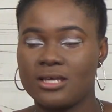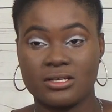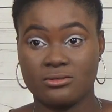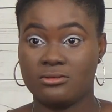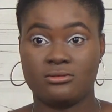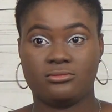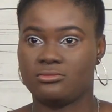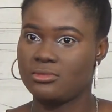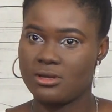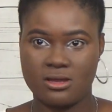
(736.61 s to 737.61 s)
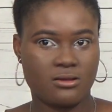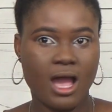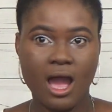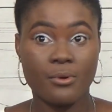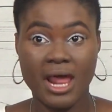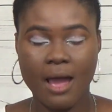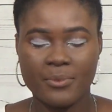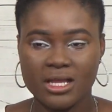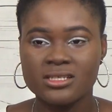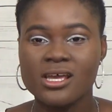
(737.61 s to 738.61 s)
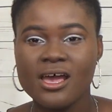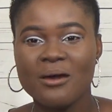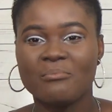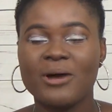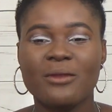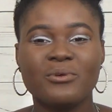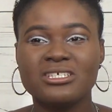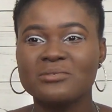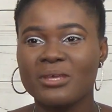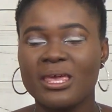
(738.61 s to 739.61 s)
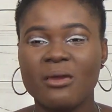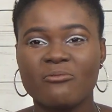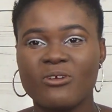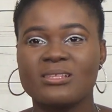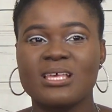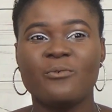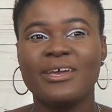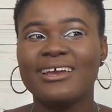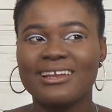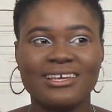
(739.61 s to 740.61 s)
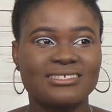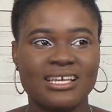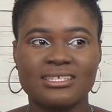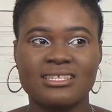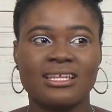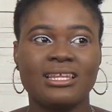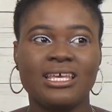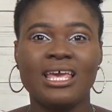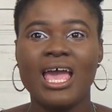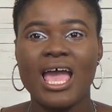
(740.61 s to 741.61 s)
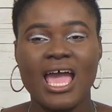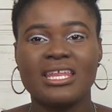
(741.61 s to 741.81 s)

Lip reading: I don't know how it happened, but we just became friends and we clicked instantly.